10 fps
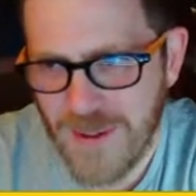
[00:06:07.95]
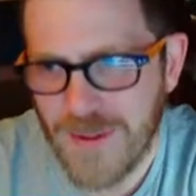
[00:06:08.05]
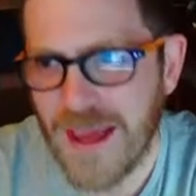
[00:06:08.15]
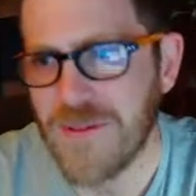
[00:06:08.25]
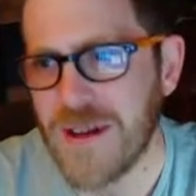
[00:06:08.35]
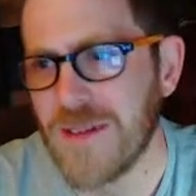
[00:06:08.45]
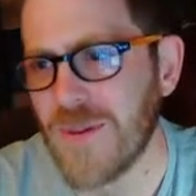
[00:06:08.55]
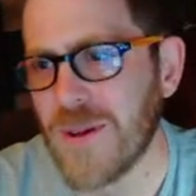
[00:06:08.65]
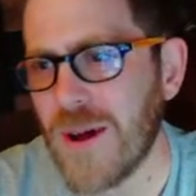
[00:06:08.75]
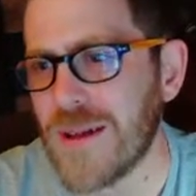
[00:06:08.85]
We haven't
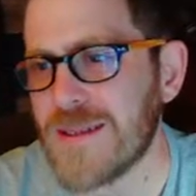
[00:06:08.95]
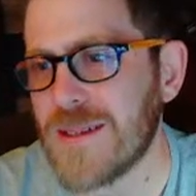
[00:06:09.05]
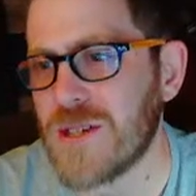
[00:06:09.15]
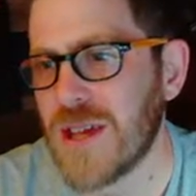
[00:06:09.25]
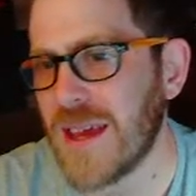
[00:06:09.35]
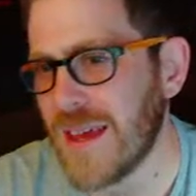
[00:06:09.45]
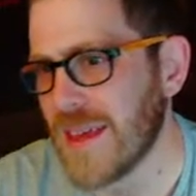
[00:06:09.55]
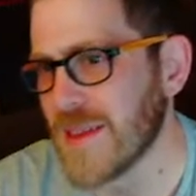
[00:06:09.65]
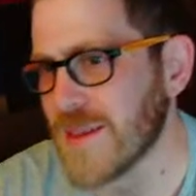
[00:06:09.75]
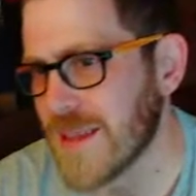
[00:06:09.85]
even gotten to J.
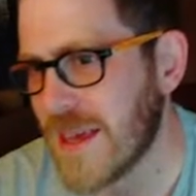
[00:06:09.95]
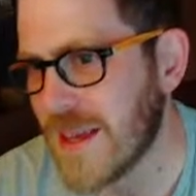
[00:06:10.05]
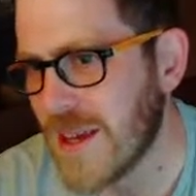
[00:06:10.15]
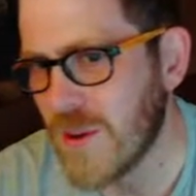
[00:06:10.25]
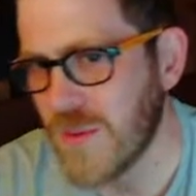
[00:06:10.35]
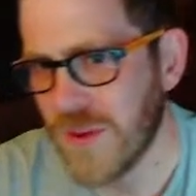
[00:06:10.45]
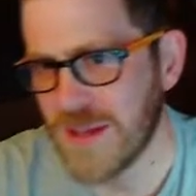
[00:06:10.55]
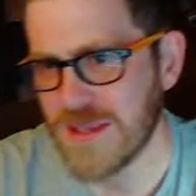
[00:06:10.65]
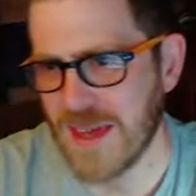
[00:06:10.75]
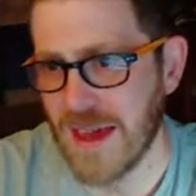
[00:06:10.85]
Eels in
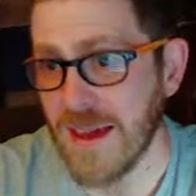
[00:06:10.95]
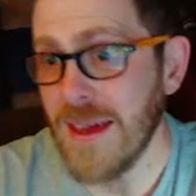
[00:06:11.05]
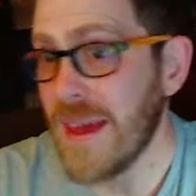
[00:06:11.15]
universe yet.